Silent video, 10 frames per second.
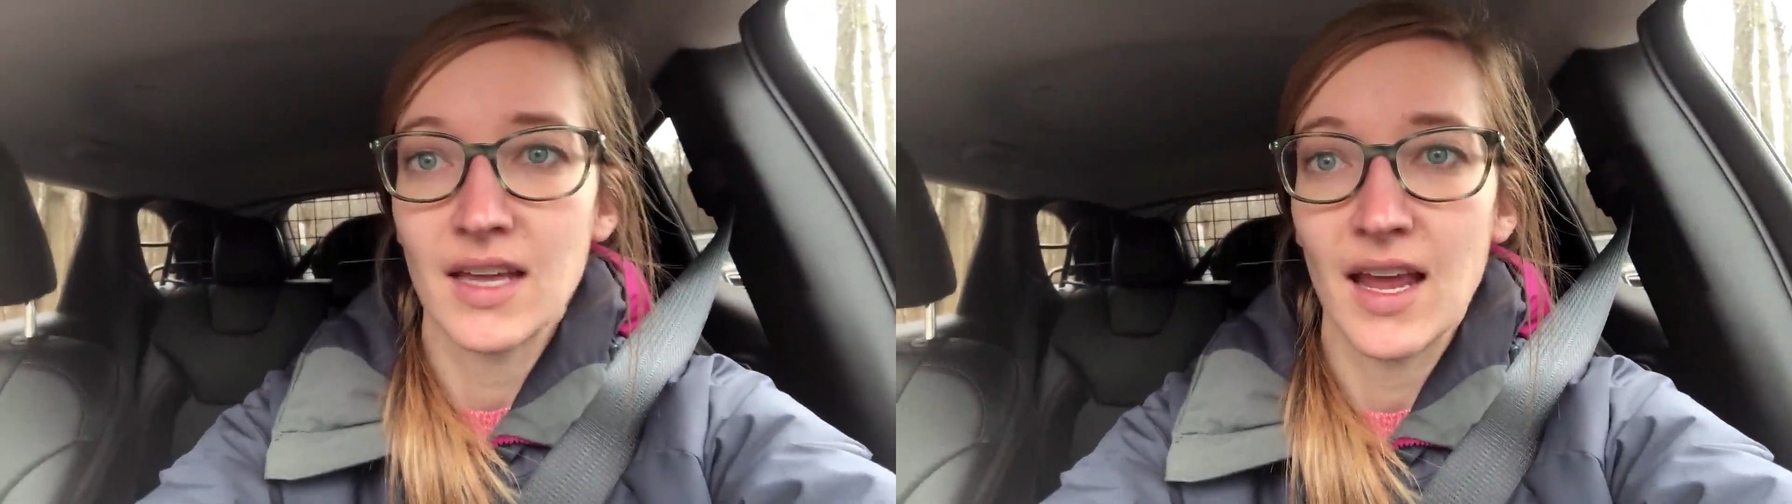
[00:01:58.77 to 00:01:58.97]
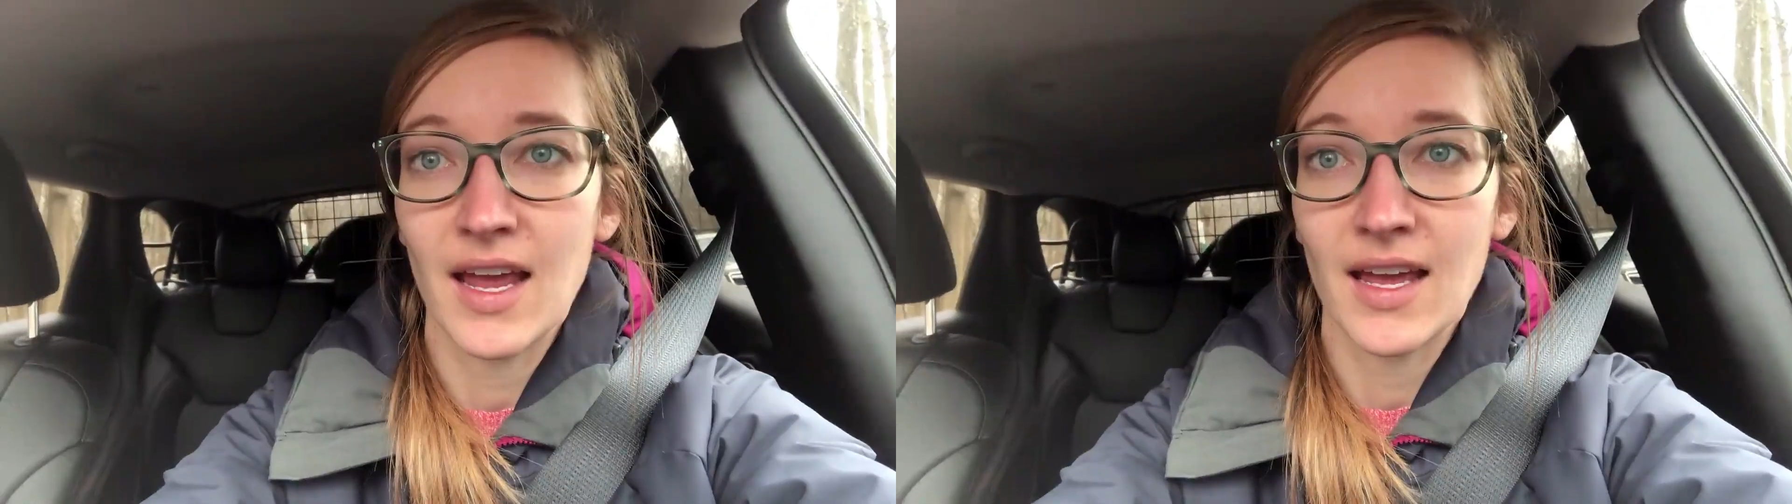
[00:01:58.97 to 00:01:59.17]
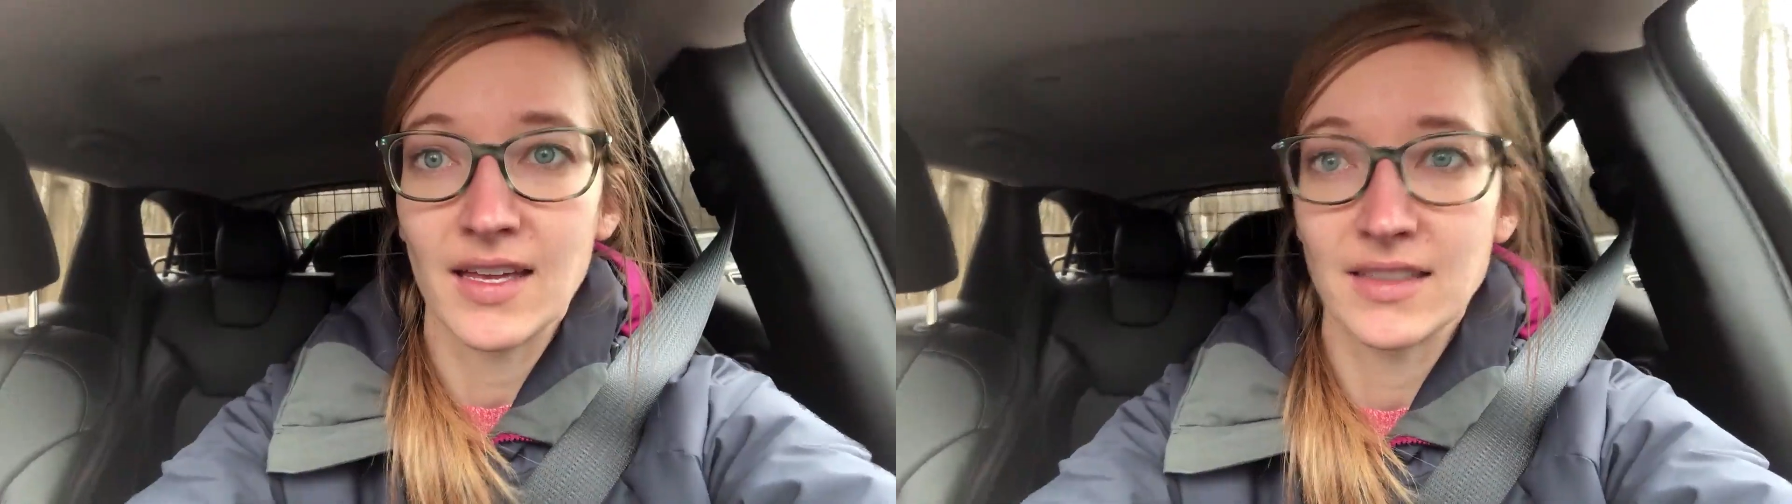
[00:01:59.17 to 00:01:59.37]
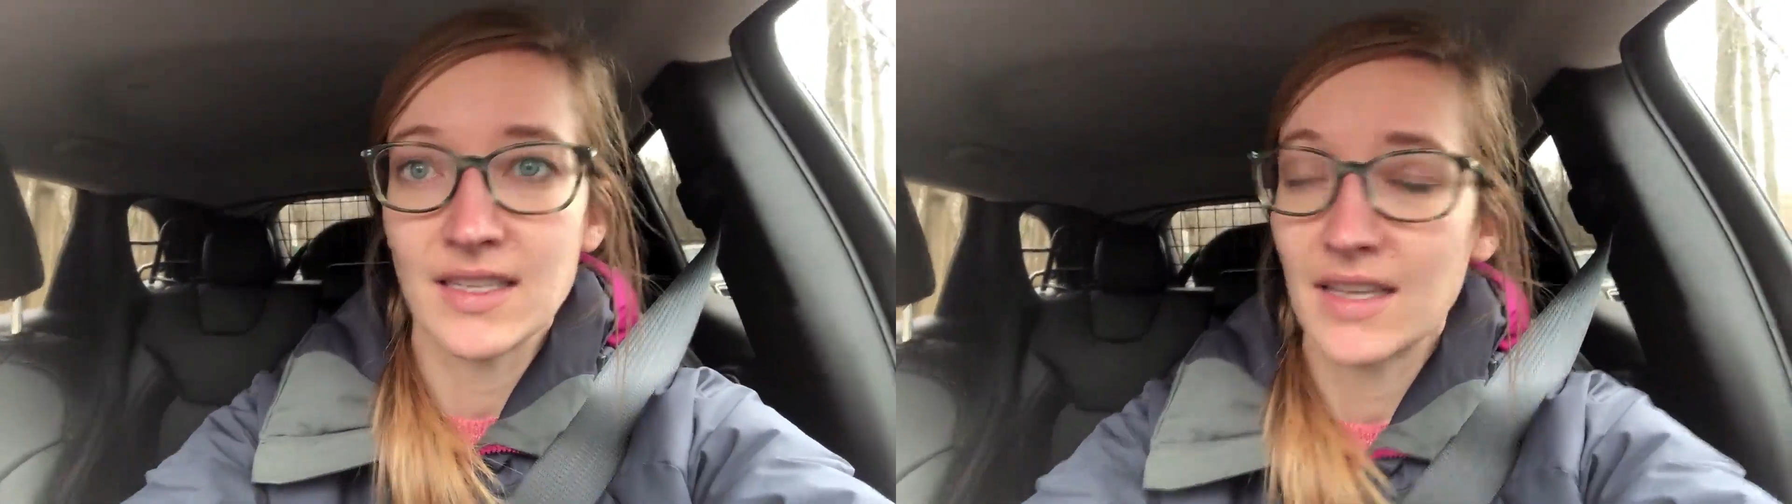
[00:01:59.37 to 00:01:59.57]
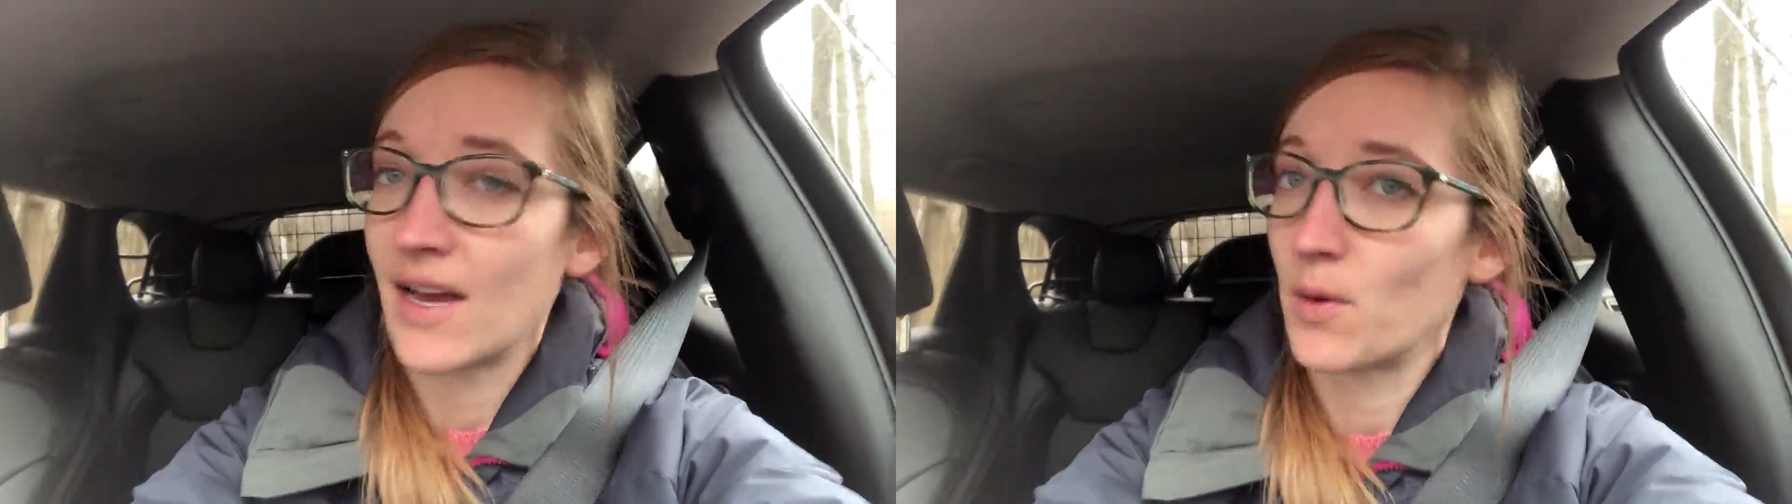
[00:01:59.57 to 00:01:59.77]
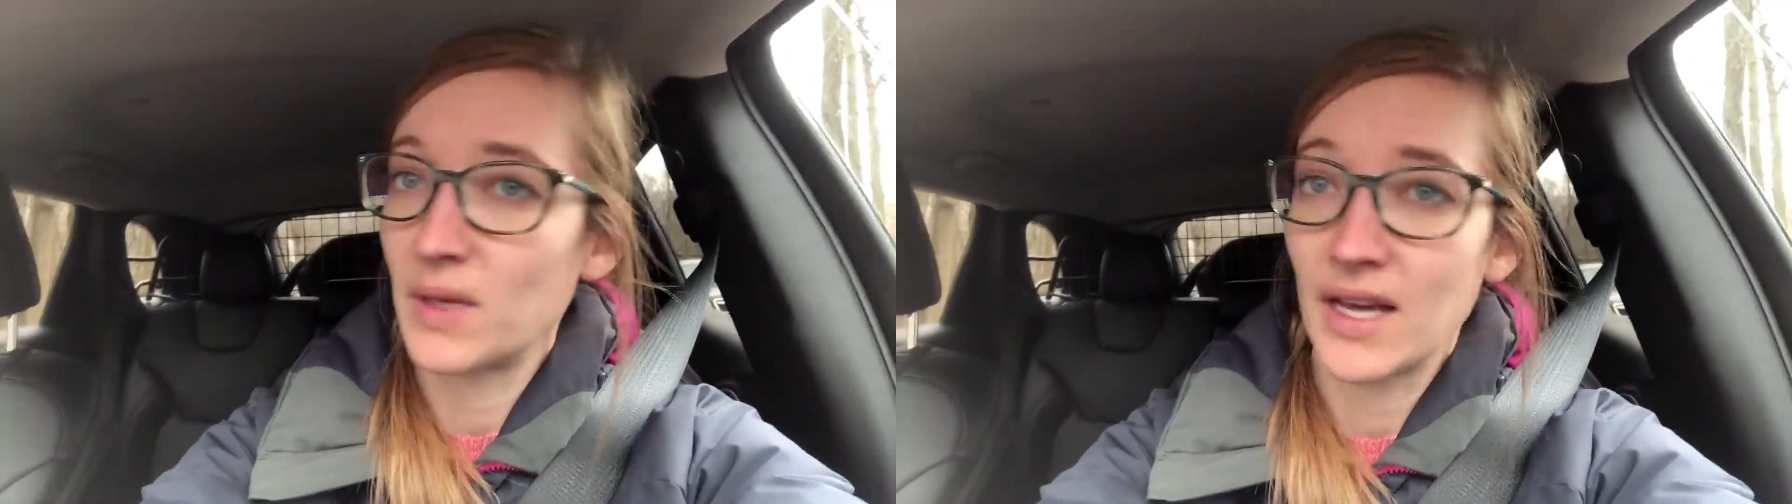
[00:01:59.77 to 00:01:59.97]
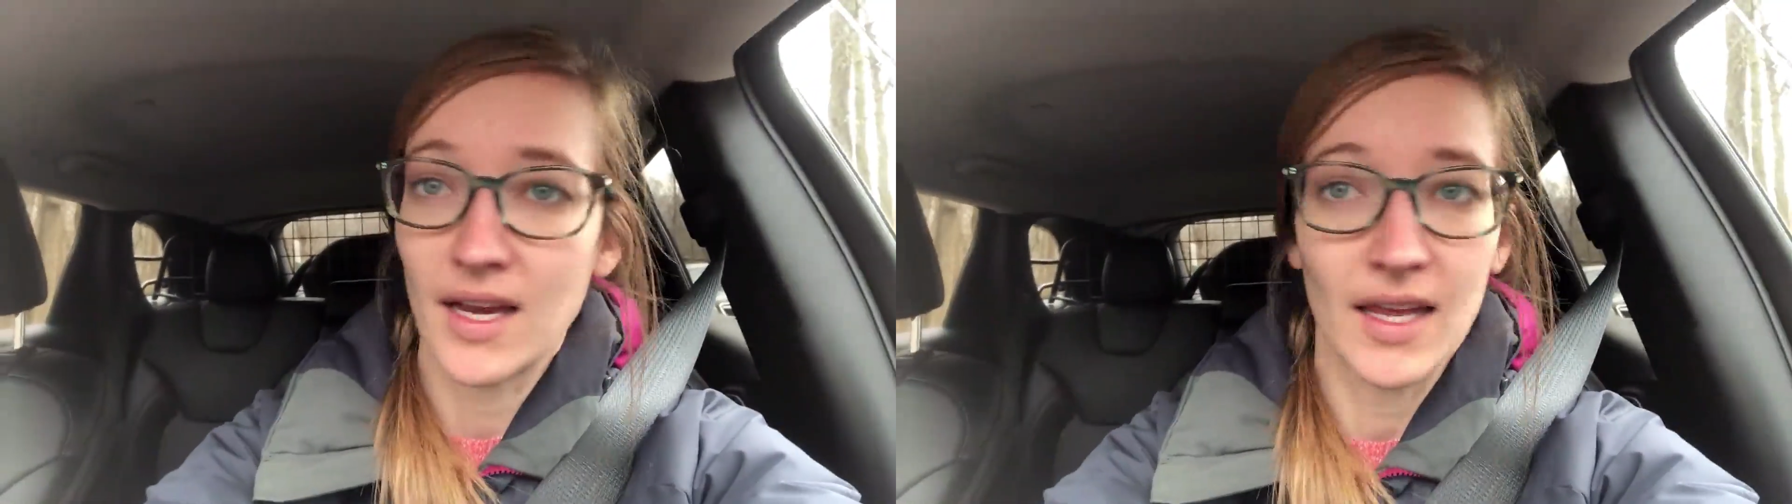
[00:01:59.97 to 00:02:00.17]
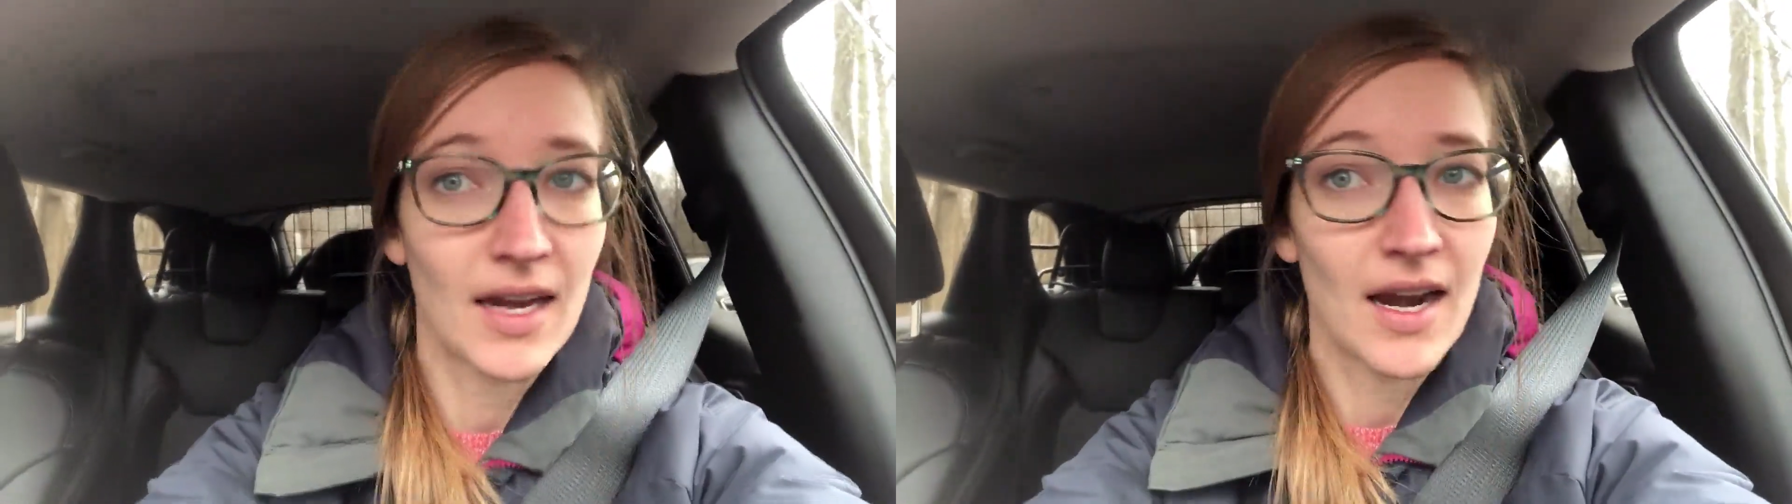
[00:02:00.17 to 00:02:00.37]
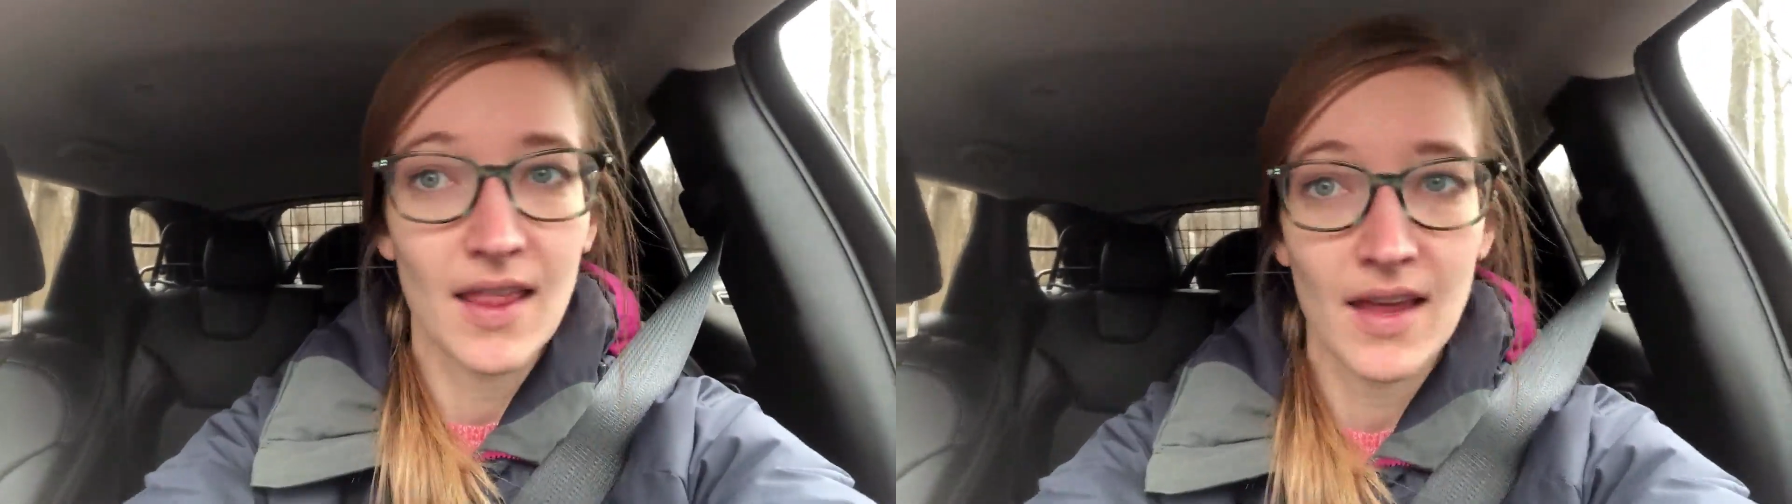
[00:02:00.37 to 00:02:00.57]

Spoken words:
and now we gotta get out of